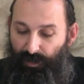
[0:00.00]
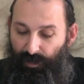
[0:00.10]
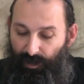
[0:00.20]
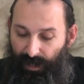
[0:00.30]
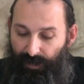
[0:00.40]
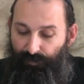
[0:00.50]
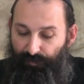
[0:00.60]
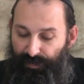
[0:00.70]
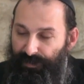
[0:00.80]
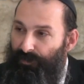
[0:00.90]
You are
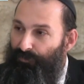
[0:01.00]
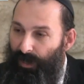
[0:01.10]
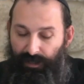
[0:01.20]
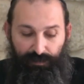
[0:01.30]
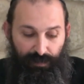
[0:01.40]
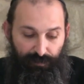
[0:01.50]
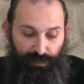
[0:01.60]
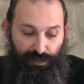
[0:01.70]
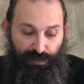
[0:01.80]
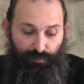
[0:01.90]
100% right, and
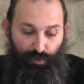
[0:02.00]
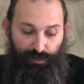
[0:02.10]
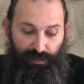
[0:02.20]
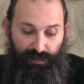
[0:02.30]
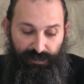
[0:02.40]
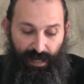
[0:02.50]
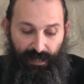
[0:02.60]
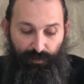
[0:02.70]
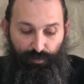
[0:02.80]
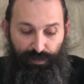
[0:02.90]
this is what
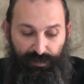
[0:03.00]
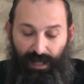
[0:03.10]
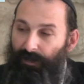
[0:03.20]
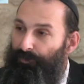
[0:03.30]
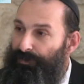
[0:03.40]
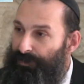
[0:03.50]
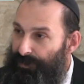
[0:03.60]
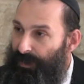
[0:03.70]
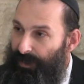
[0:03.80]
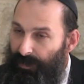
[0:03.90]
exactly what the Talmud is
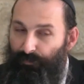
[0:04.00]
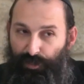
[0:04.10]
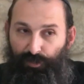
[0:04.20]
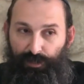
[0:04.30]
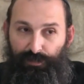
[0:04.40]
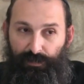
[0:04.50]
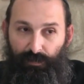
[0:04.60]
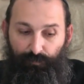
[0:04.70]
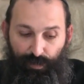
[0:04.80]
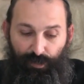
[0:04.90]
saying, and we're going
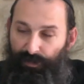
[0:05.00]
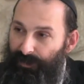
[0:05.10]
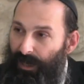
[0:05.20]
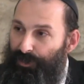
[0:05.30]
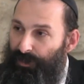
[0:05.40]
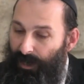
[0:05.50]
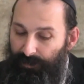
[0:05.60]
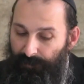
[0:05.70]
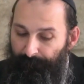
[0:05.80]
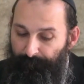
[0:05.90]
to touch
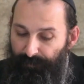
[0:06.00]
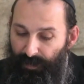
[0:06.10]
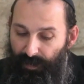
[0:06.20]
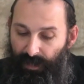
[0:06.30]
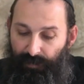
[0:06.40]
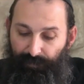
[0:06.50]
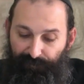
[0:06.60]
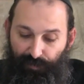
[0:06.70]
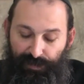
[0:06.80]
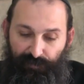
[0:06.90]
that.
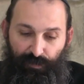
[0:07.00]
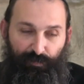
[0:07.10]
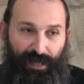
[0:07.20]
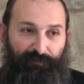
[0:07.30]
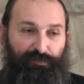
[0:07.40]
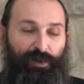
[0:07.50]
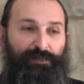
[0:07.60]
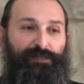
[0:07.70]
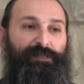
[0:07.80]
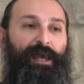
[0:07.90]
But first of all, we have to
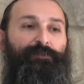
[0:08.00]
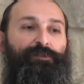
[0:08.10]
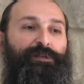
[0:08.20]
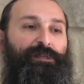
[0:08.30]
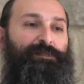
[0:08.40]
understand that the